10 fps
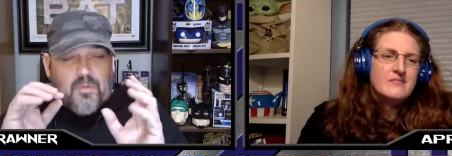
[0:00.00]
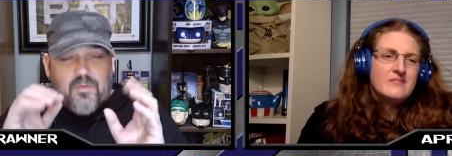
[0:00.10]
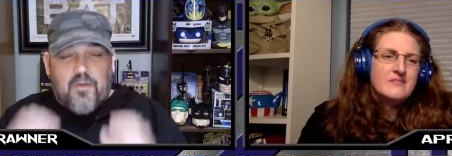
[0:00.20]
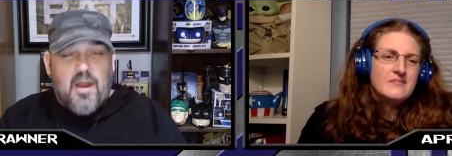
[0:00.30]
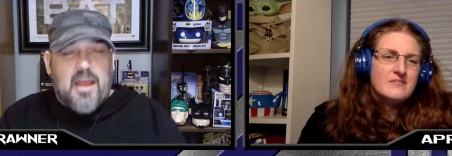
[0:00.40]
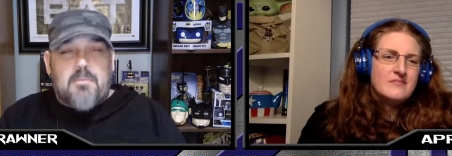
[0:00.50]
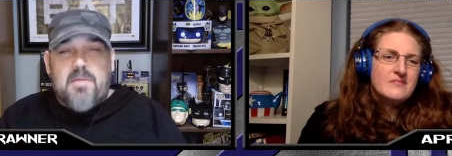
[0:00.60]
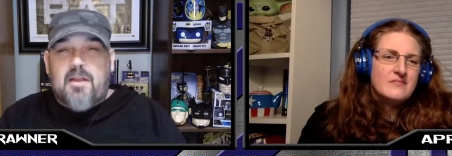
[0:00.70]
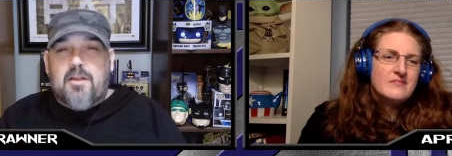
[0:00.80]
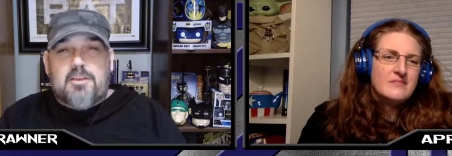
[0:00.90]
Speaker 1: Frank
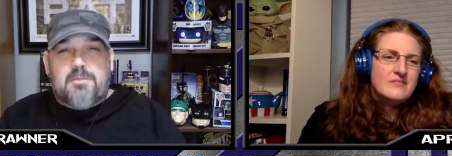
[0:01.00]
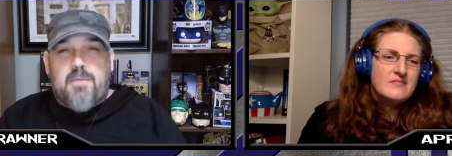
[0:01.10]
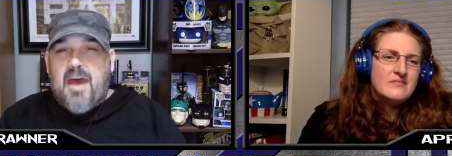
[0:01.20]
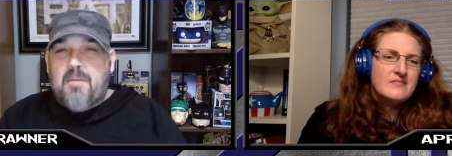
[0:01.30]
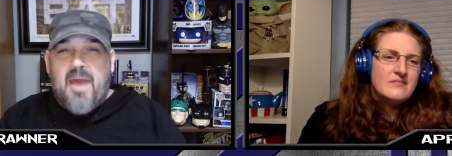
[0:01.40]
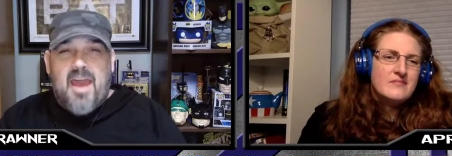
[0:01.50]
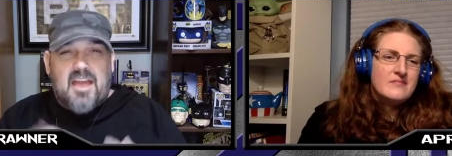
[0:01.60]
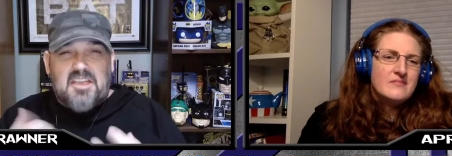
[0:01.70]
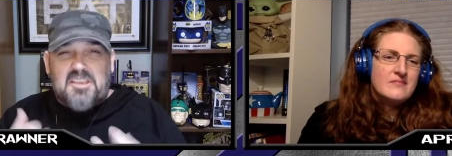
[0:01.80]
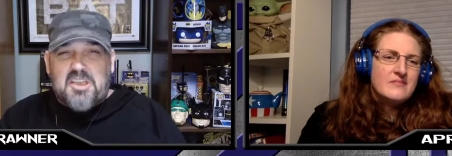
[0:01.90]
Miller's
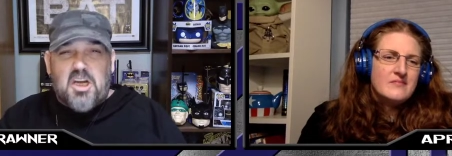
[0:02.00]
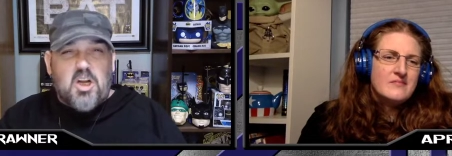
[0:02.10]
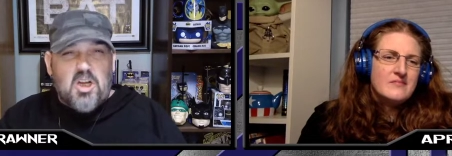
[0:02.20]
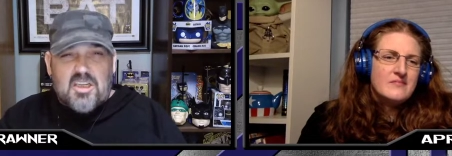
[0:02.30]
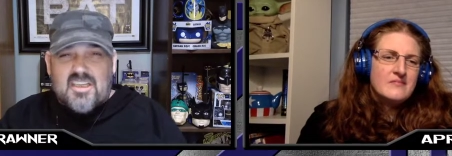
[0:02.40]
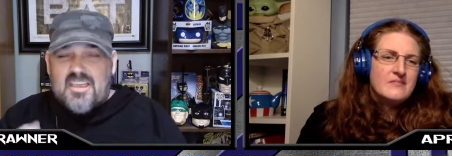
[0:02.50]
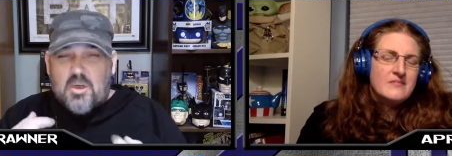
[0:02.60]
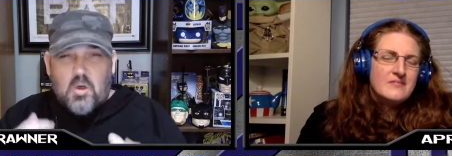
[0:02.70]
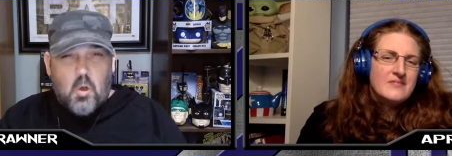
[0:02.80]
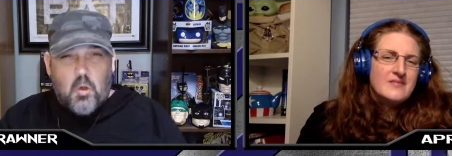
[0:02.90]
Batman, dark,
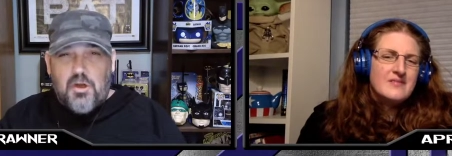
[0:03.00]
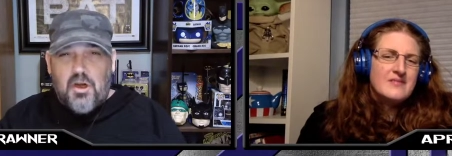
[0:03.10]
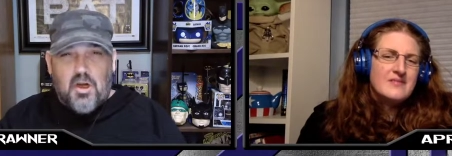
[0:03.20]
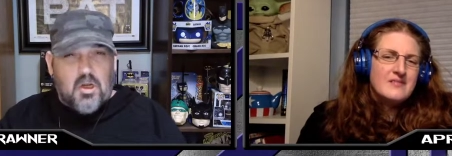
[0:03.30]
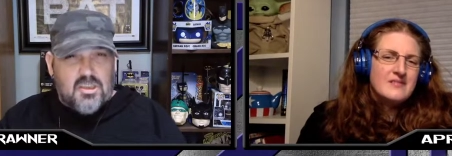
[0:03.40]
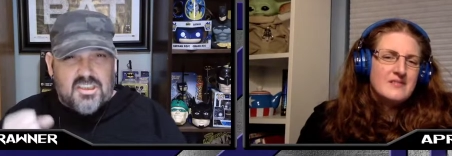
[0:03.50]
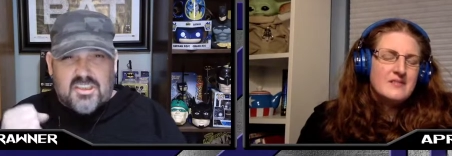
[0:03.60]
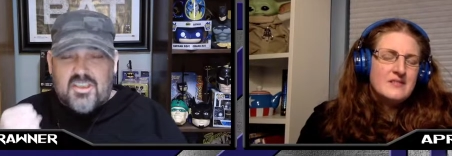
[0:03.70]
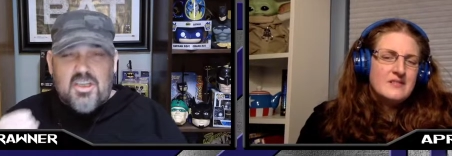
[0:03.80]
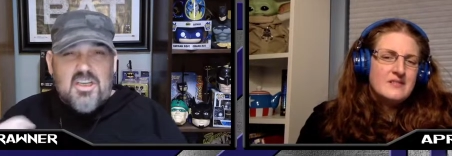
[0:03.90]
older,
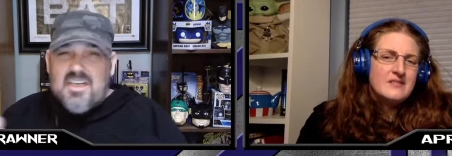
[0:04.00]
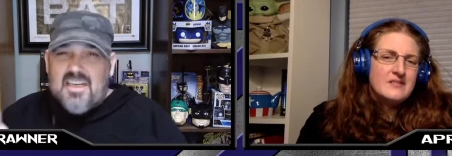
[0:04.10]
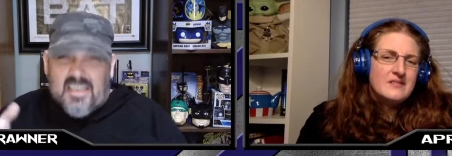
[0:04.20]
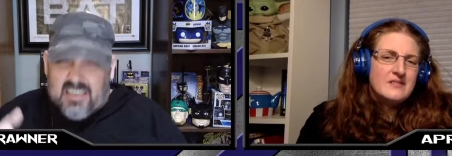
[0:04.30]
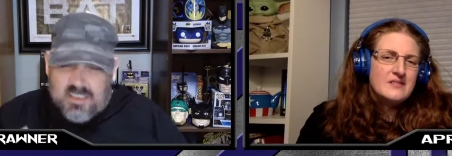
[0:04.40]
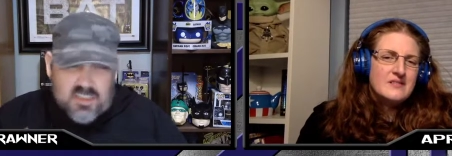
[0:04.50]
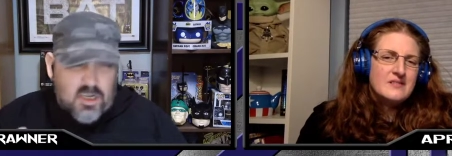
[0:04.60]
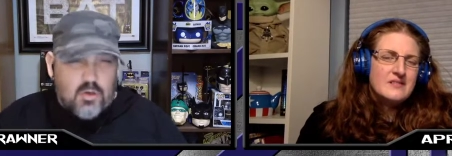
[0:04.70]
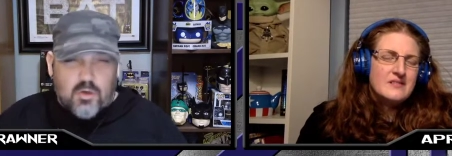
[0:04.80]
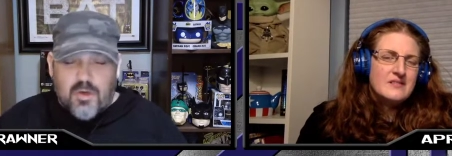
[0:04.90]
just, you
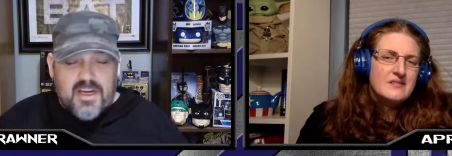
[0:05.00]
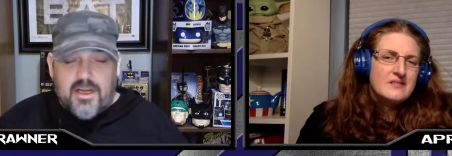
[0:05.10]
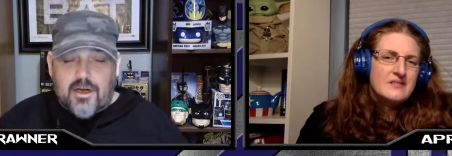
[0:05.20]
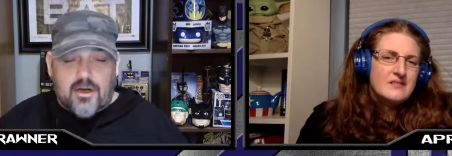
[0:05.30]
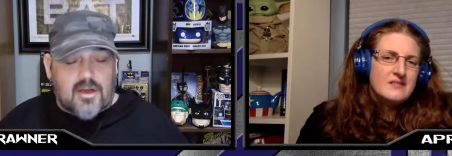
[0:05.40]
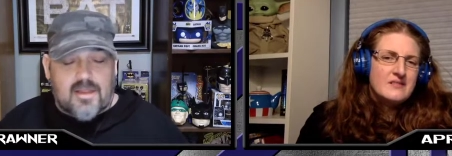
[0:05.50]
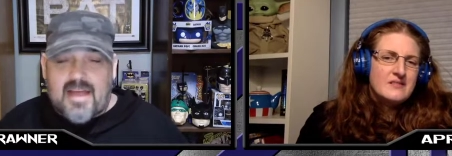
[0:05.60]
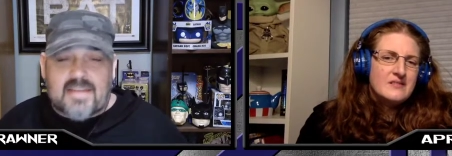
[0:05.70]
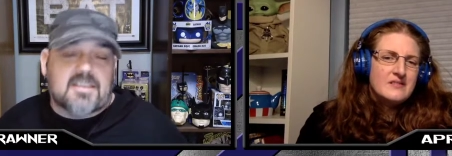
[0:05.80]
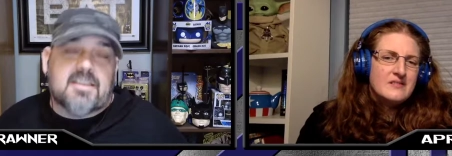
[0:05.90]
know, grittier.
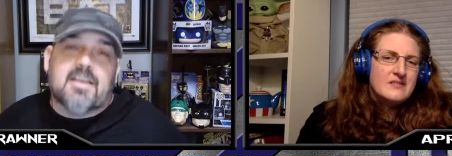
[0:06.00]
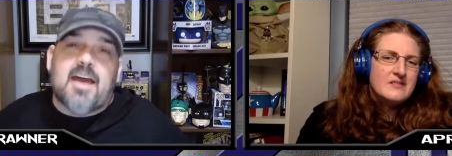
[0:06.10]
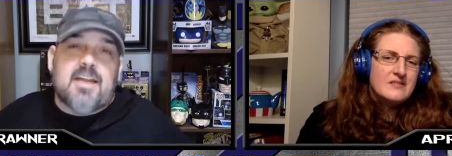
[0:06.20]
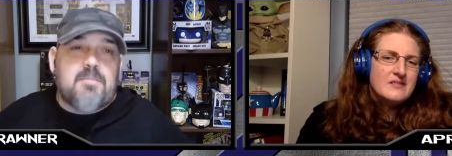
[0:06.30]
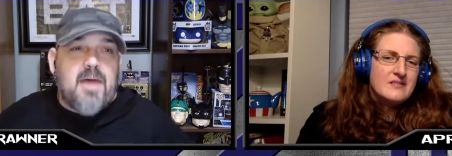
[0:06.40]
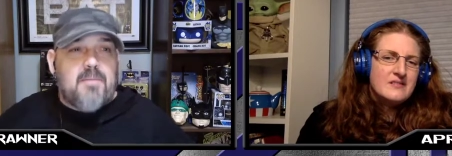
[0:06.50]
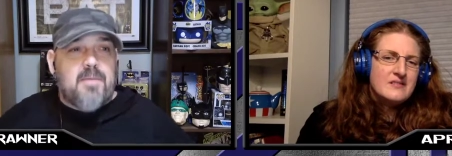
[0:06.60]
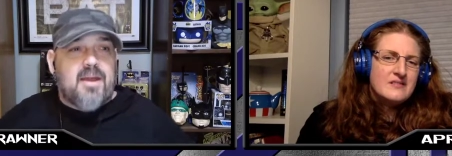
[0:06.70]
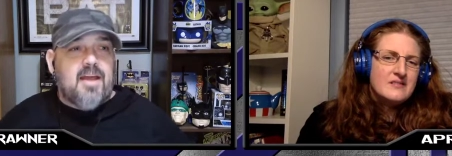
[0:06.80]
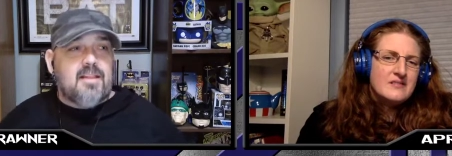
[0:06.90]
That's the kind of
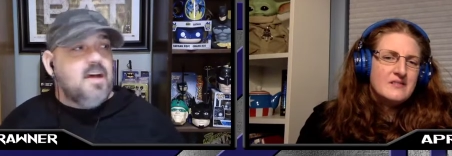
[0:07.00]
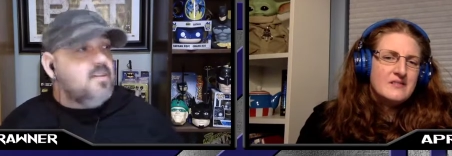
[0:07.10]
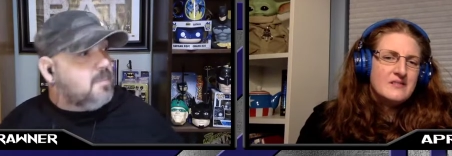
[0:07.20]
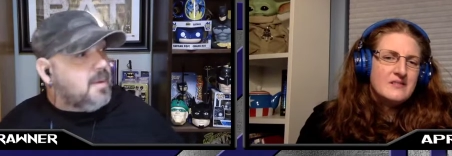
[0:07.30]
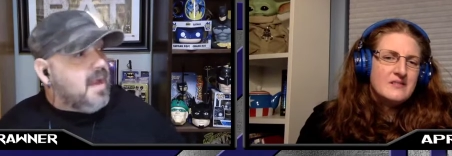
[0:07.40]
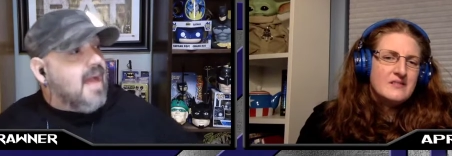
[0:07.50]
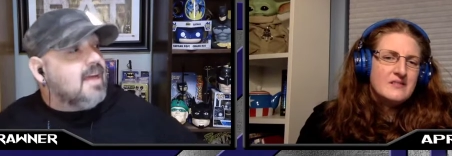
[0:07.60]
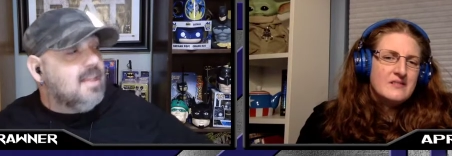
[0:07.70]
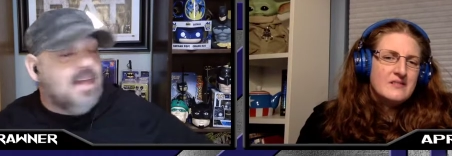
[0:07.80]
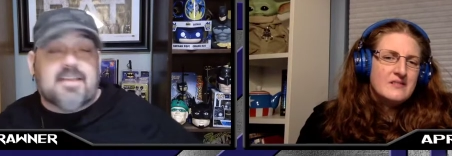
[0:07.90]
Batman I love. But I
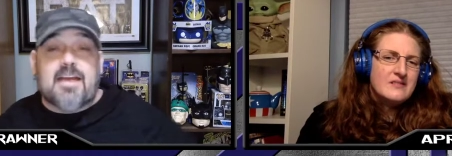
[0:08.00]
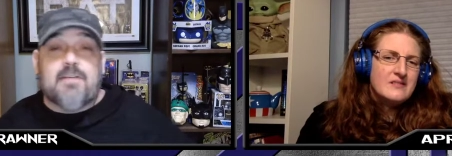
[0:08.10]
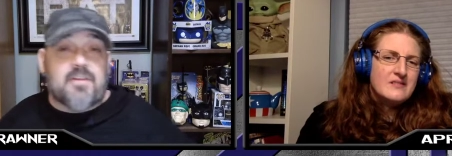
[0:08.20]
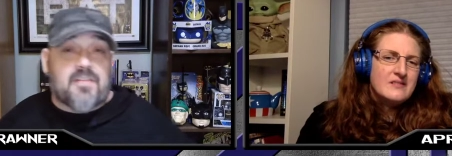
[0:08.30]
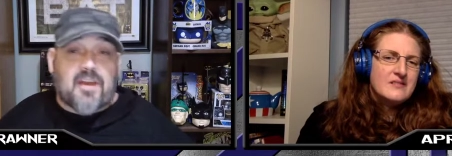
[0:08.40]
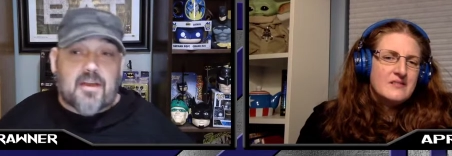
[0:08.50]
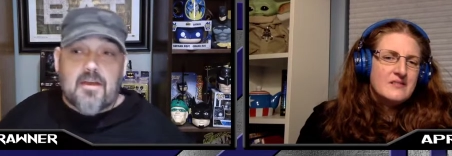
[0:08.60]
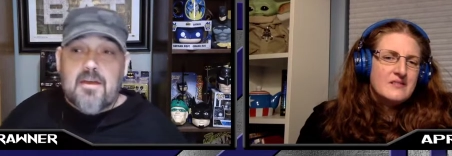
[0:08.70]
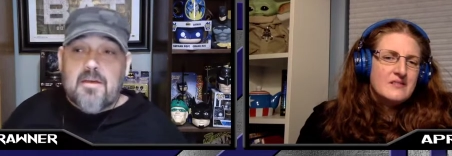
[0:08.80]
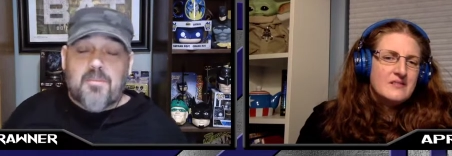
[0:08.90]
collect everything
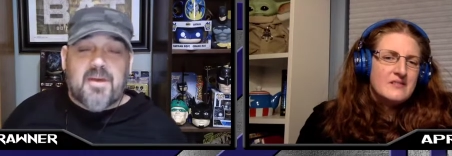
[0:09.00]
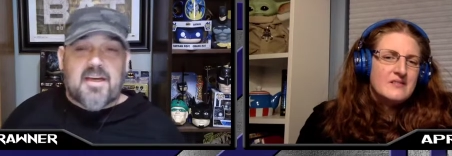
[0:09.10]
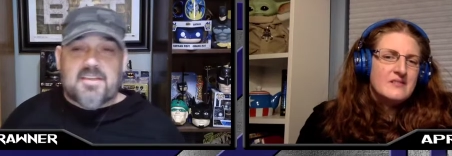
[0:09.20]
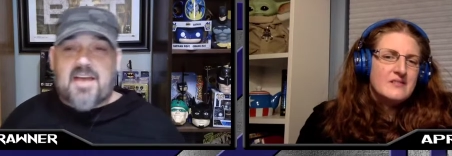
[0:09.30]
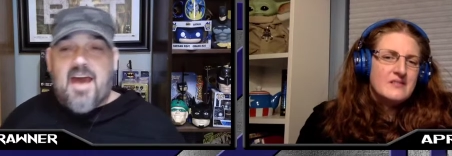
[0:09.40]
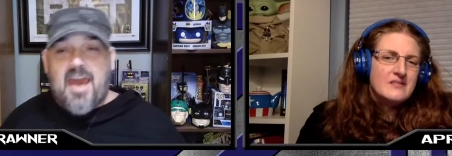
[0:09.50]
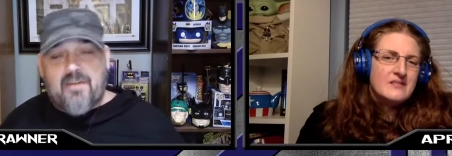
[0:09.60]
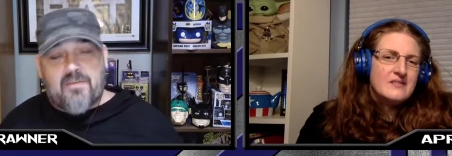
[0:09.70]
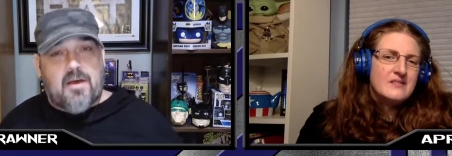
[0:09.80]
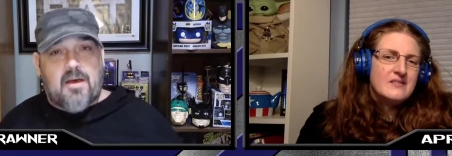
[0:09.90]
because I
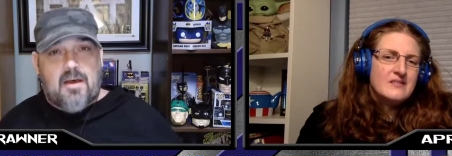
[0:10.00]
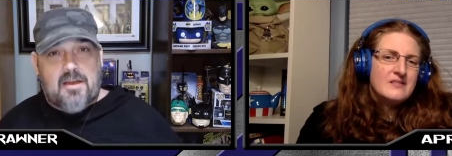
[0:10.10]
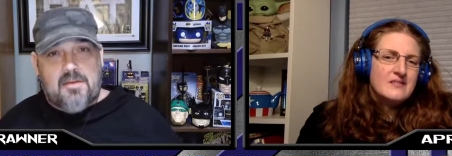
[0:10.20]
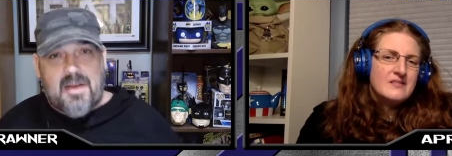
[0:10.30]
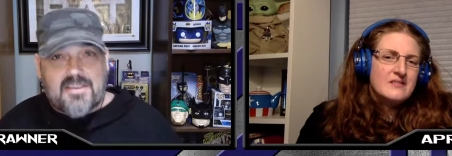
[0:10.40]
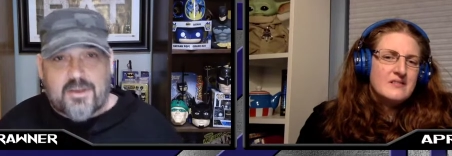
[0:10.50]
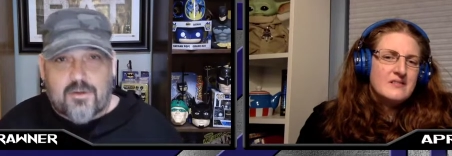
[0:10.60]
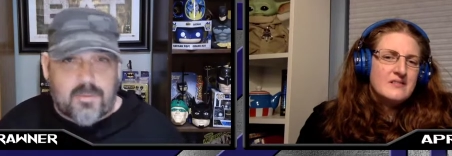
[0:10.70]
have an amazing